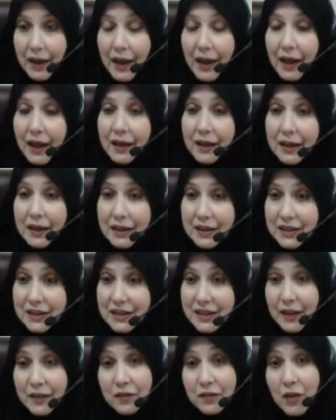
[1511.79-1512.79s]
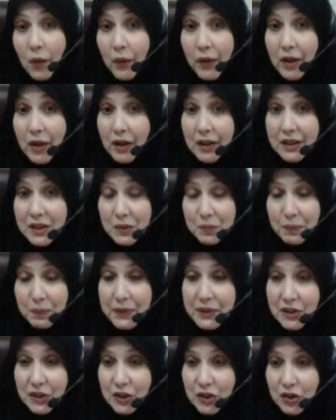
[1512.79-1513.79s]
And instead of going on his
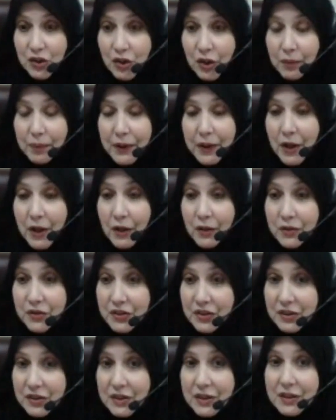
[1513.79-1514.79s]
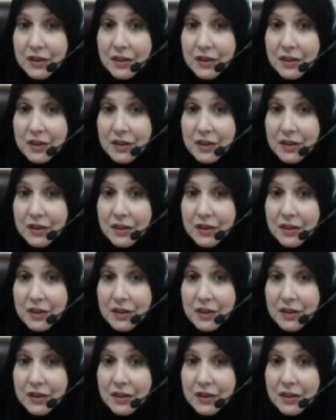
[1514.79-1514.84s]
business trip, he goes